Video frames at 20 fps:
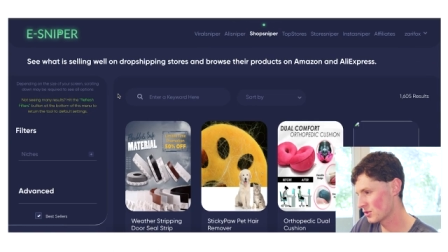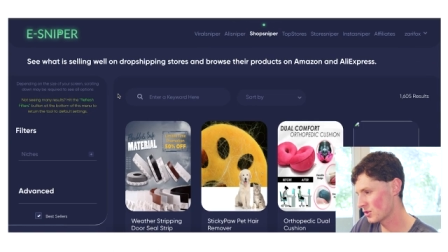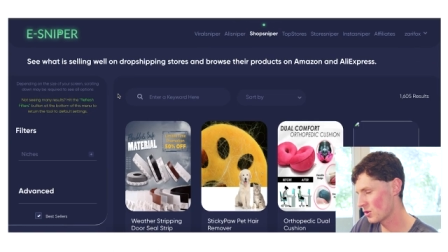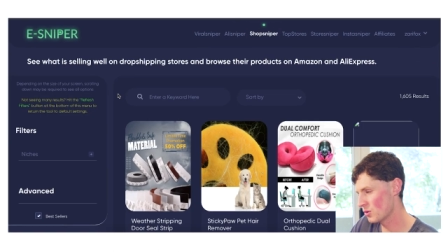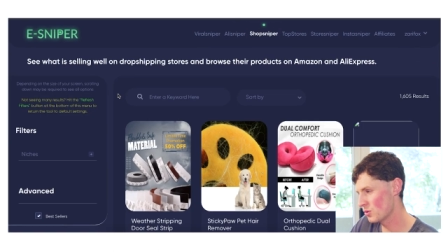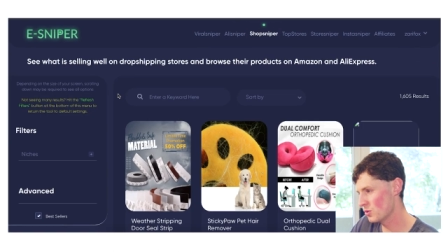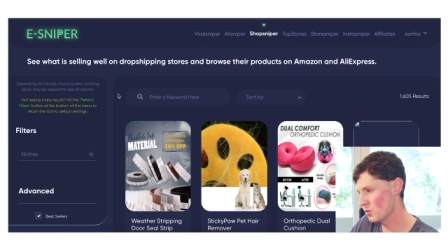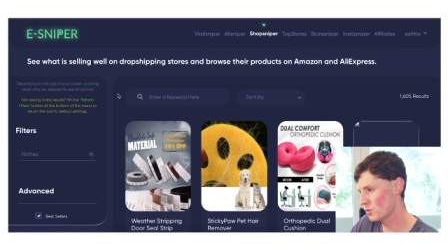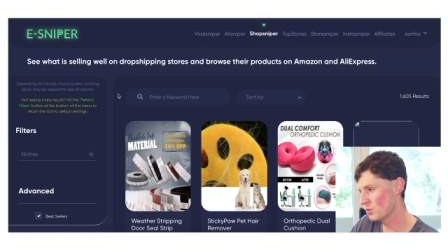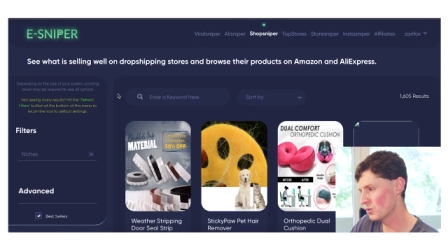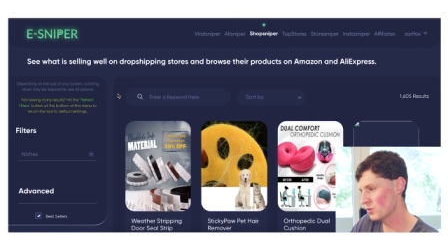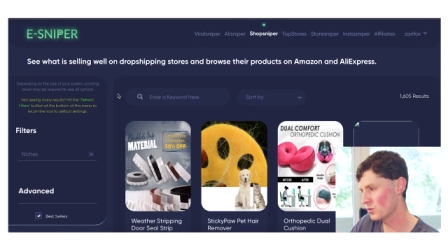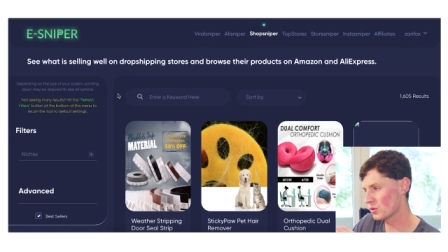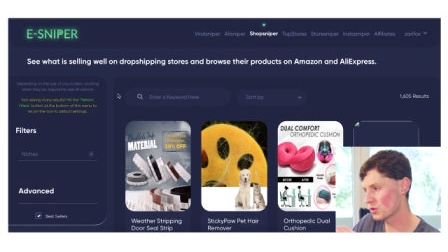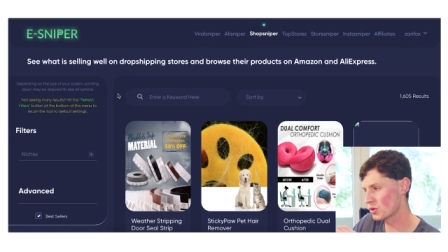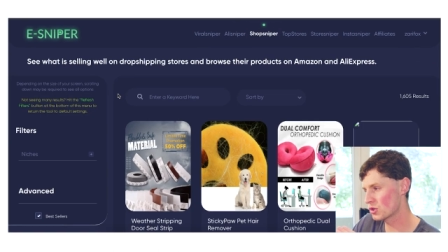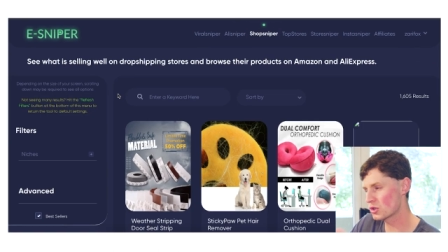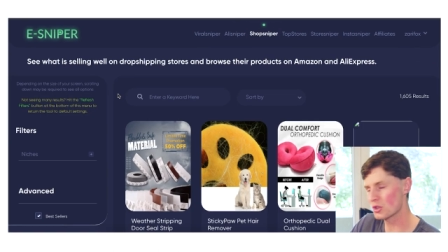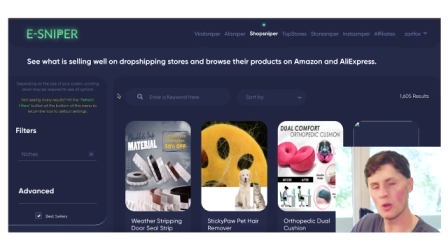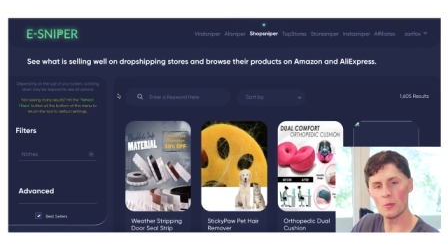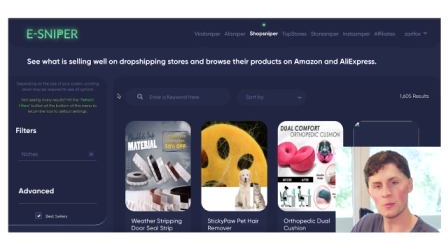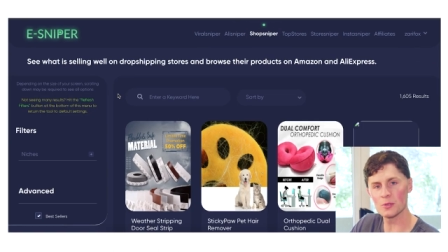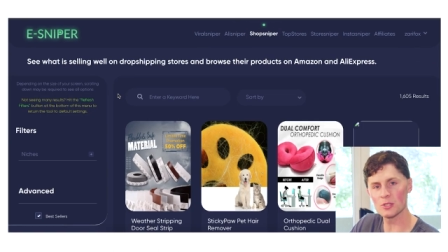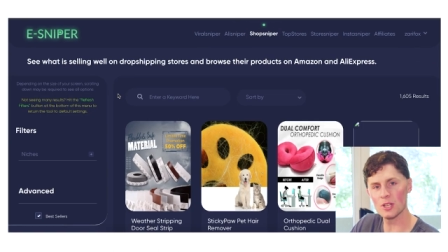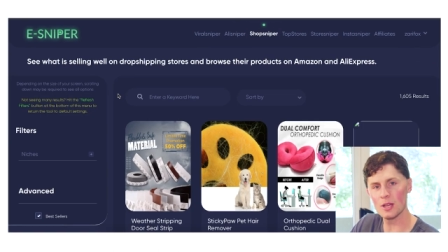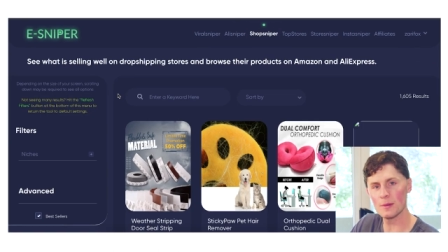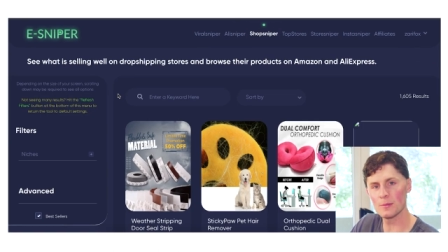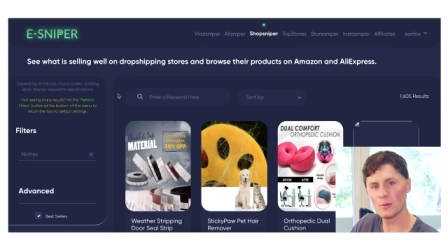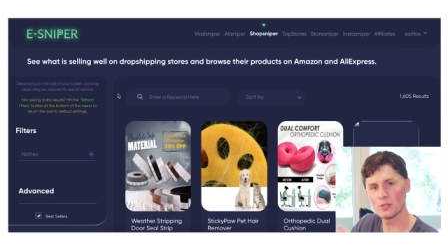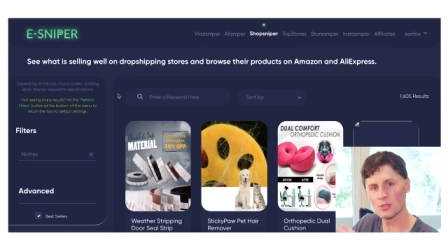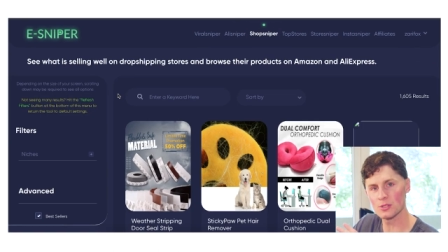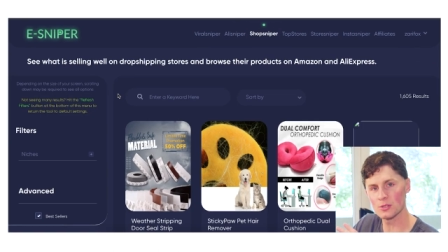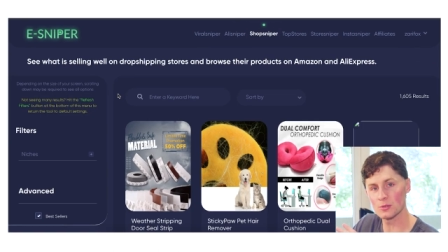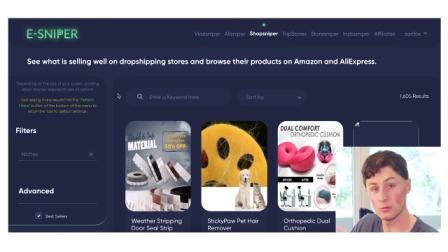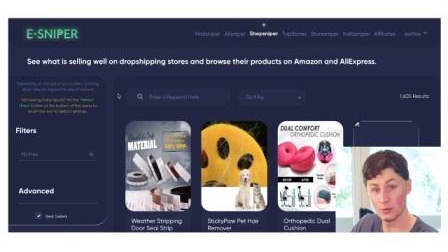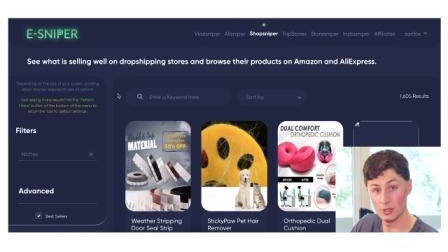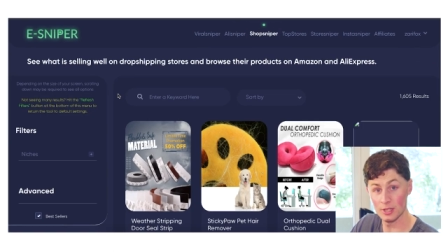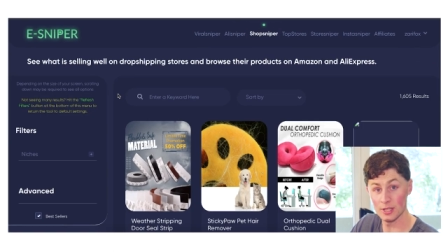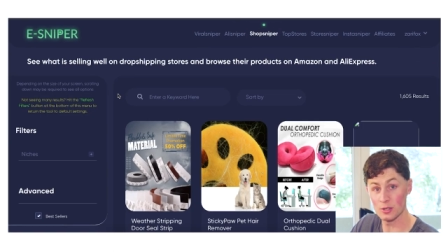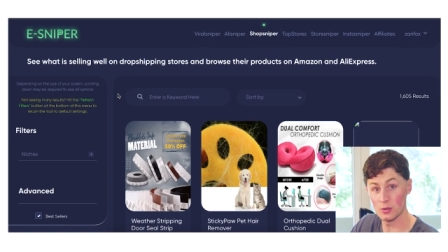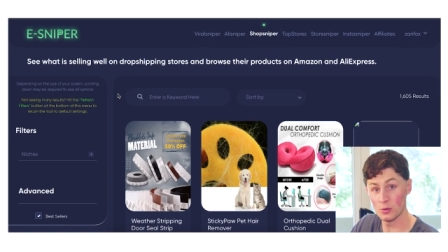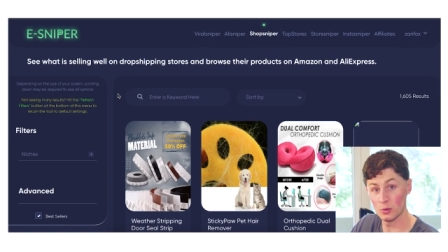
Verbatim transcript: So Shop Sniper is really